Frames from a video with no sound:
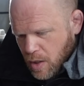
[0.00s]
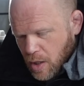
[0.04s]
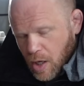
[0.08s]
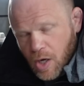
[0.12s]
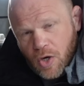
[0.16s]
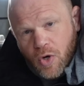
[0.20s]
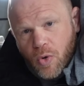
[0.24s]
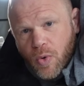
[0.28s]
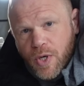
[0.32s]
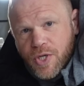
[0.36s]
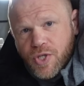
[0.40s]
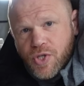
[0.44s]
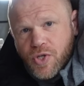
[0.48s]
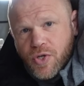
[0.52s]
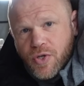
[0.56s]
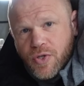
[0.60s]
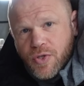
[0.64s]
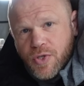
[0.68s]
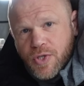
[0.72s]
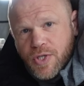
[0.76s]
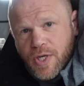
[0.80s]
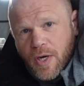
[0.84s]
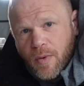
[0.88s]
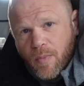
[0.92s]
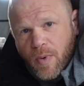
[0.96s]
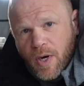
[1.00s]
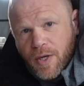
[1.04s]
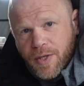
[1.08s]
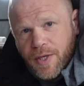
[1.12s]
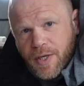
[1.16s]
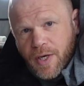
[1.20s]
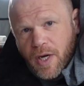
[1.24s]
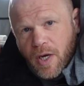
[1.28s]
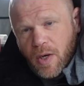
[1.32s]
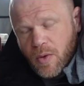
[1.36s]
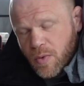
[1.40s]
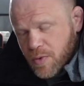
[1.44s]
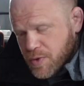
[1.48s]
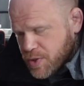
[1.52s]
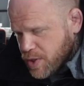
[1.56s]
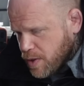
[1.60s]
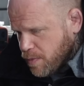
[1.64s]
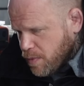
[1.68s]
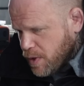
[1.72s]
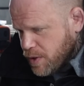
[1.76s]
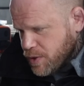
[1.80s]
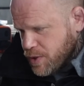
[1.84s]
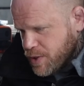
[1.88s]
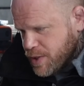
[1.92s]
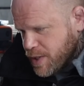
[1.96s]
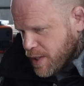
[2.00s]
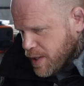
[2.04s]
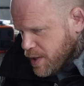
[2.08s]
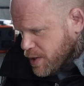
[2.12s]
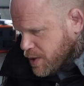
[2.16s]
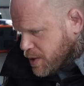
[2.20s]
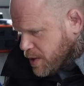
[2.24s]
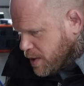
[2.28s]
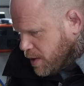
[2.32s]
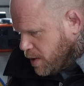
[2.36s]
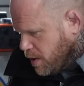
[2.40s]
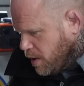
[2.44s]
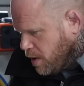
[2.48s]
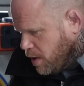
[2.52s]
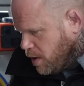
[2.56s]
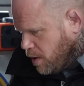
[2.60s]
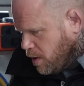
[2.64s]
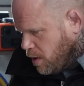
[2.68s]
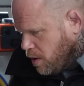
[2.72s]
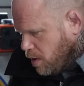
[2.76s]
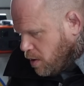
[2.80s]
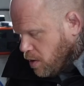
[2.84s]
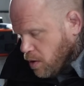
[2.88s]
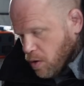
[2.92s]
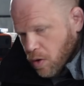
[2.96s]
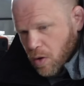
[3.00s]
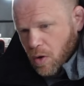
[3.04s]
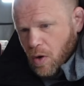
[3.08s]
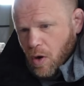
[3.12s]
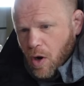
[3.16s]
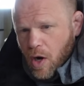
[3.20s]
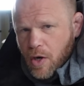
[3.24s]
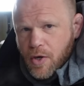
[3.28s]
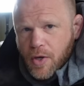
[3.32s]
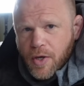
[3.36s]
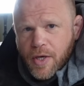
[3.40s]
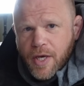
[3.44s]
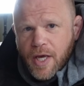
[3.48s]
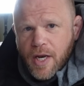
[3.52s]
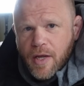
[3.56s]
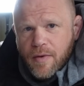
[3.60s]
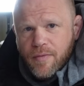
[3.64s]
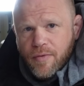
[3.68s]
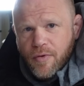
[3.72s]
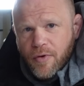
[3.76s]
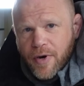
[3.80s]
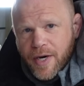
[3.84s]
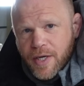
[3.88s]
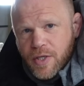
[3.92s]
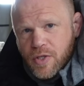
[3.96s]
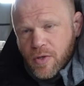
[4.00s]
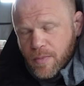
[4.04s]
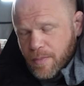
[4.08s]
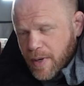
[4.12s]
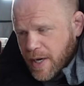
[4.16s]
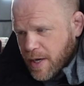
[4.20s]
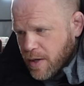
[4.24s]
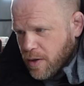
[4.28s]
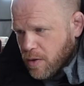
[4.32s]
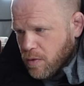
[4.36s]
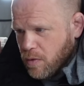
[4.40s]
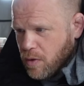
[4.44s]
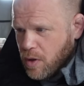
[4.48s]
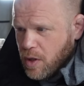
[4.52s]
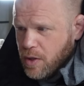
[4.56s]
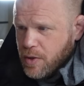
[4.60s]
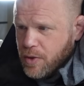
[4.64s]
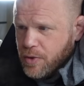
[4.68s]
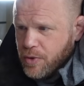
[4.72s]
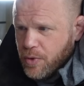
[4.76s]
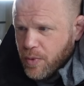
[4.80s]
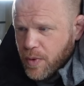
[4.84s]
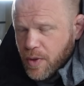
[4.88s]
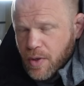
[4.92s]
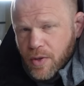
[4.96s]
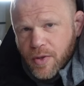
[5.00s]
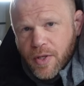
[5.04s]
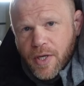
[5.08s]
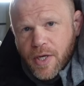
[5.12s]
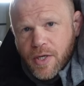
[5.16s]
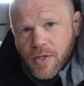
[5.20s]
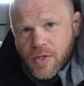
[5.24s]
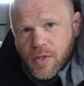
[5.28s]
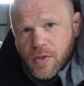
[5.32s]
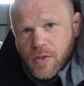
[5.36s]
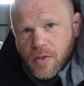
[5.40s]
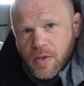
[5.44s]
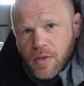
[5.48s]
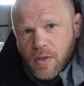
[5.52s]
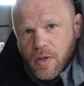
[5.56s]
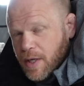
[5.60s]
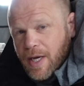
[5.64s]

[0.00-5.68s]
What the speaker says: I question someone, If someone says, oh, I could get it for X amount, or I could do it on this.